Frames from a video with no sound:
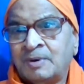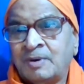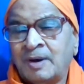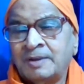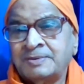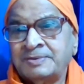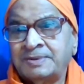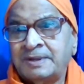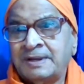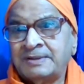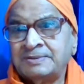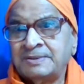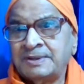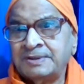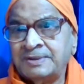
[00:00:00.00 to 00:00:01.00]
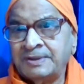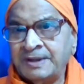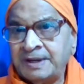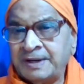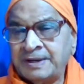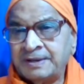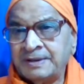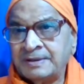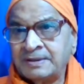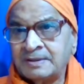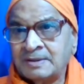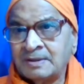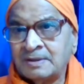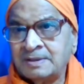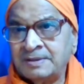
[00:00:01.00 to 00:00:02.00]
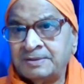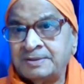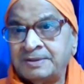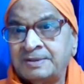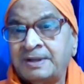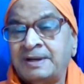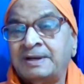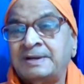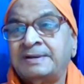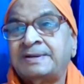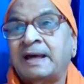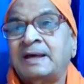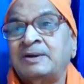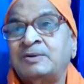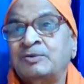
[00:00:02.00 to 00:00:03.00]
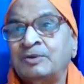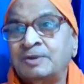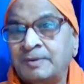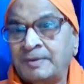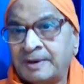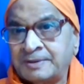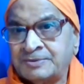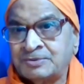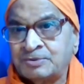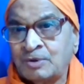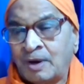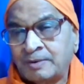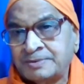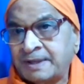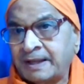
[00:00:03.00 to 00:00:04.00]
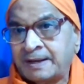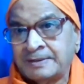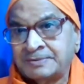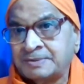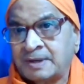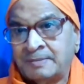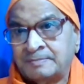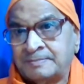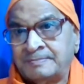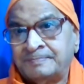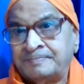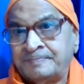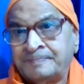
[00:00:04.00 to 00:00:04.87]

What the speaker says: Because there is a need in the entire universe, so avatar has come.